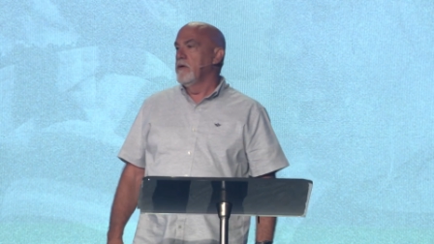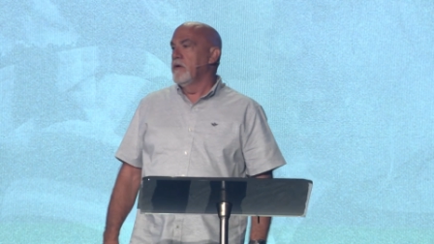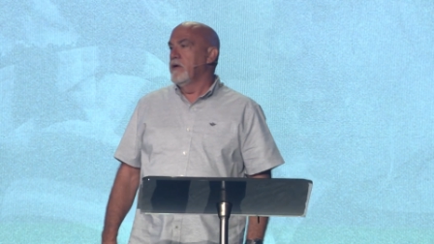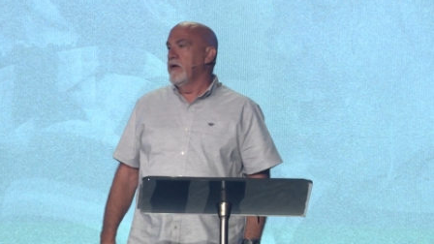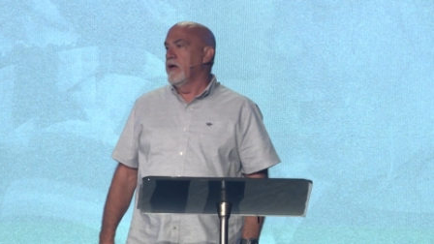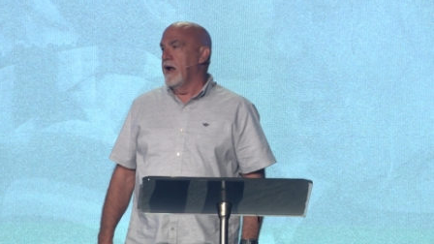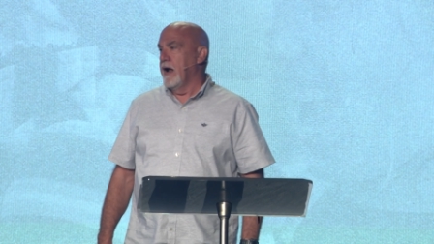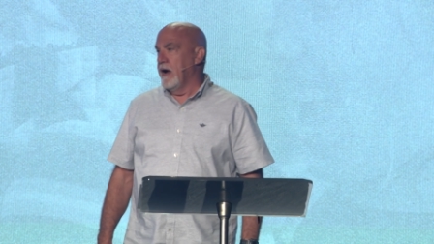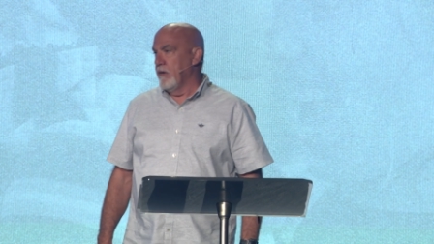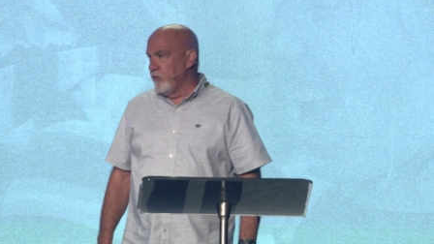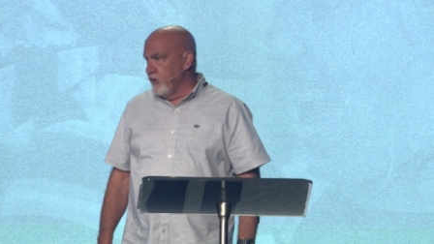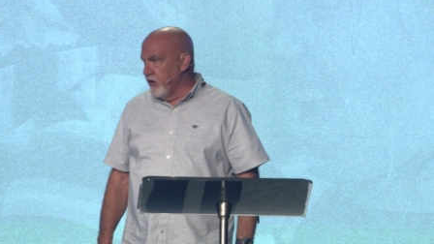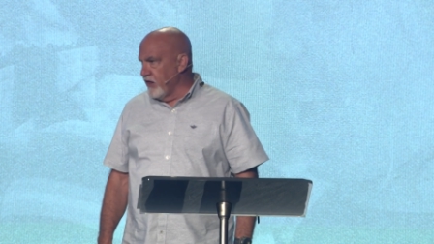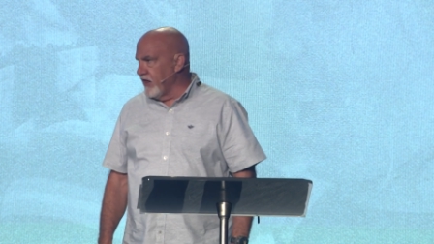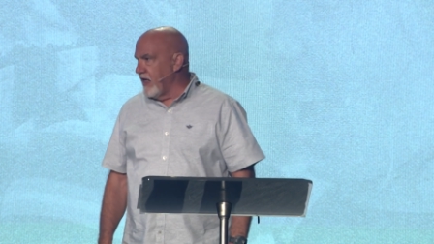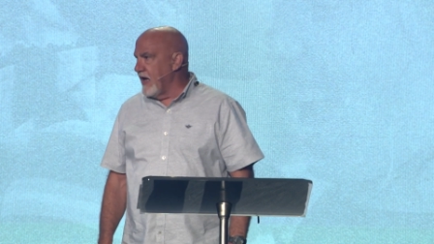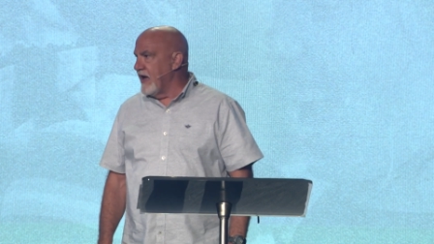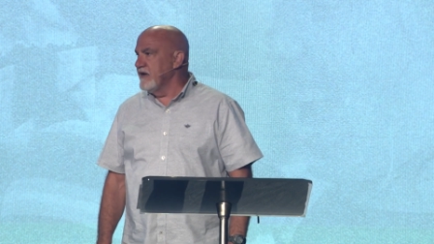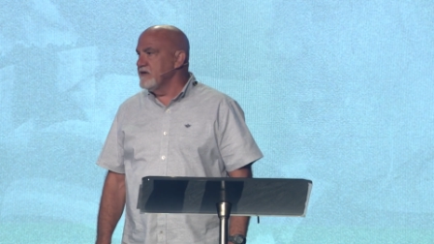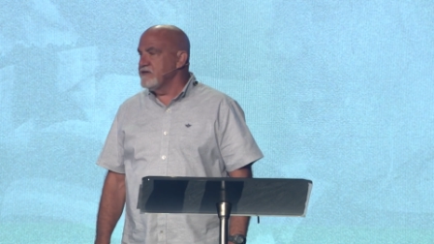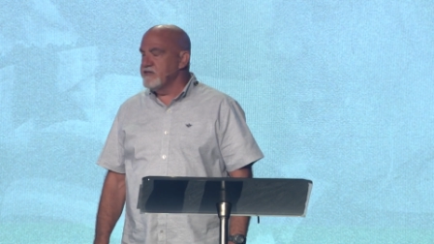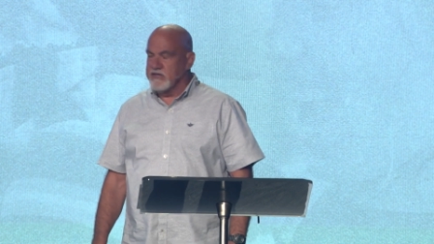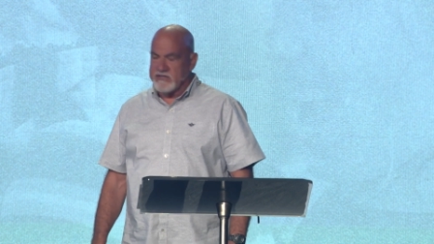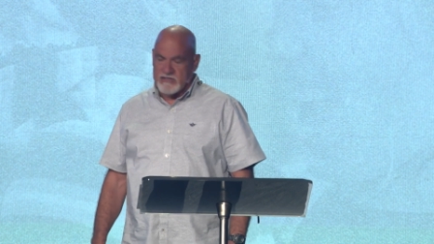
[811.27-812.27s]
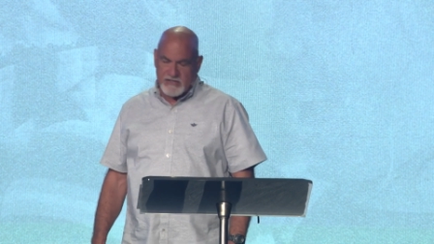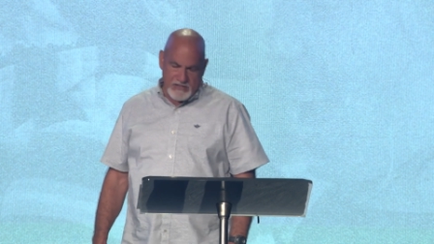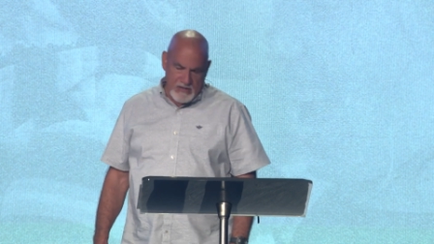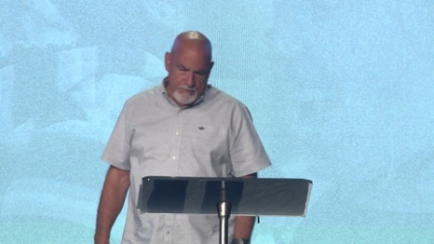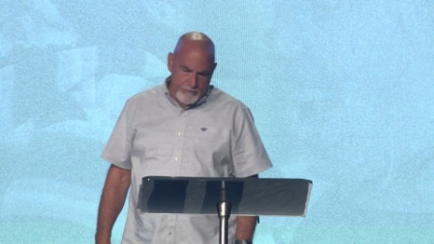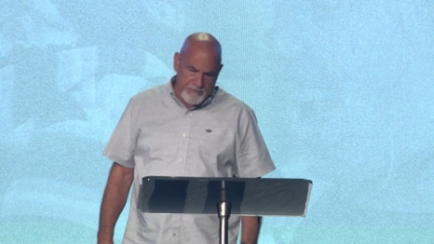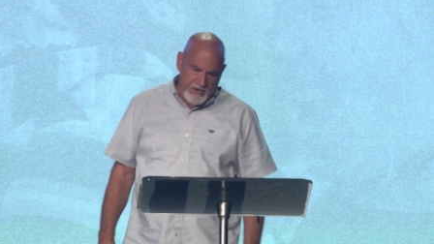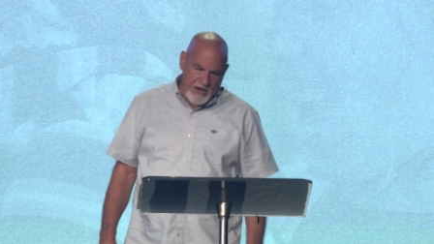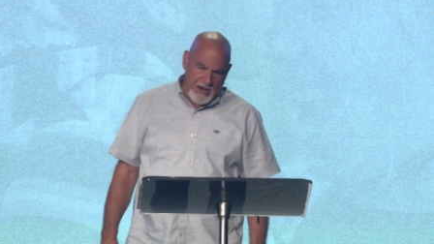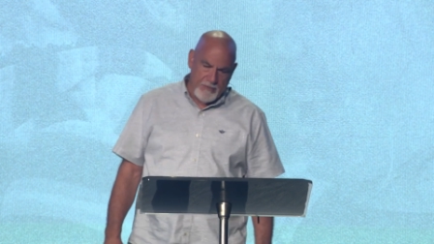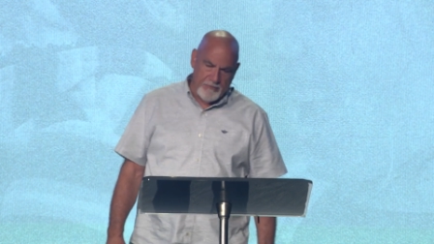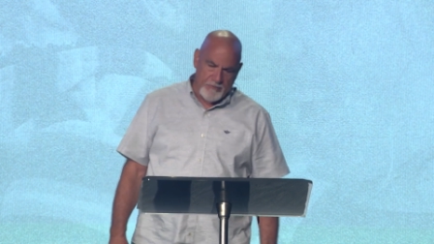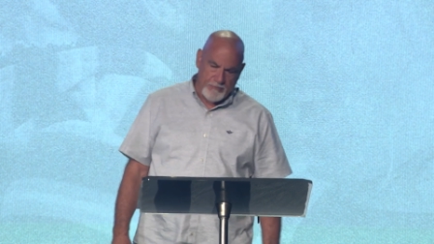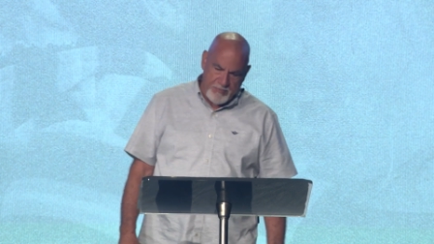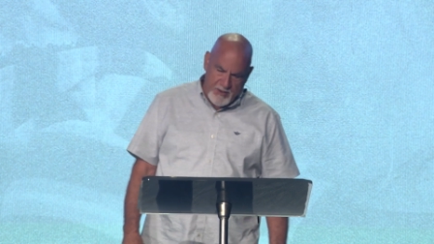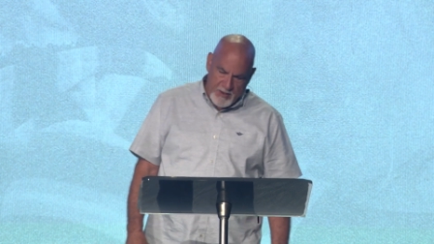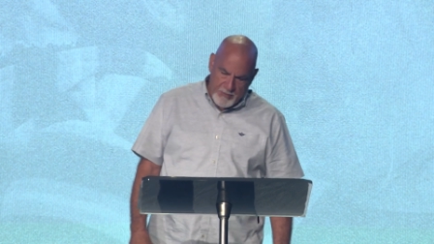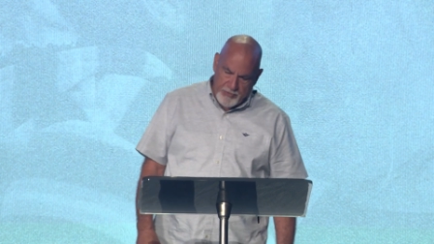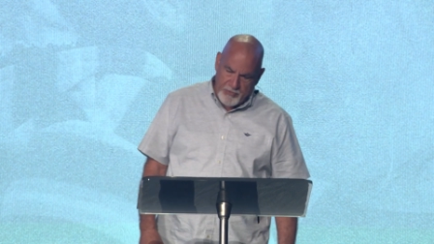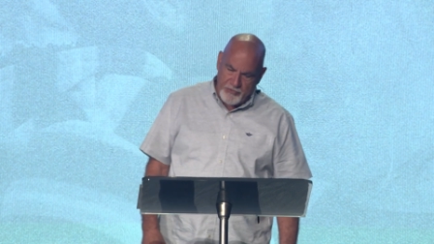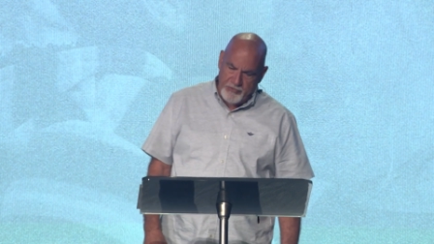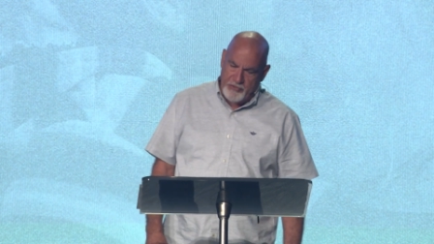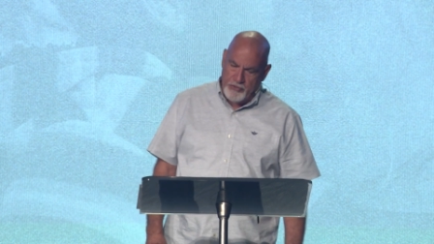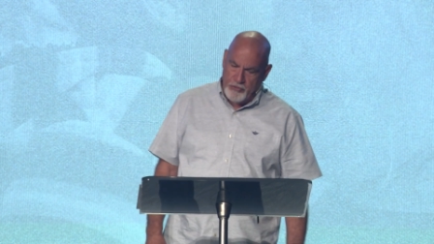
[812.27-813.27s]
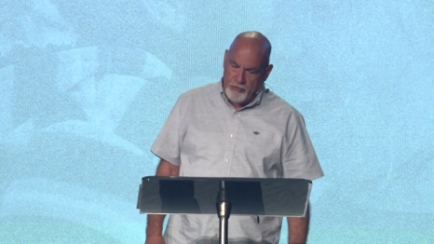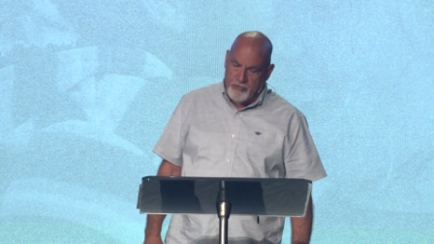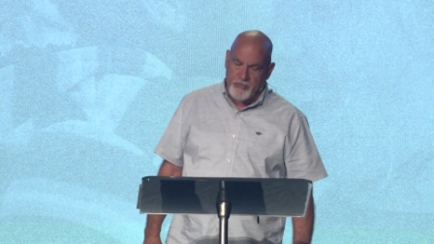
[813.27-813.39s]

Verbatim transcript: And I realize that sometimes people do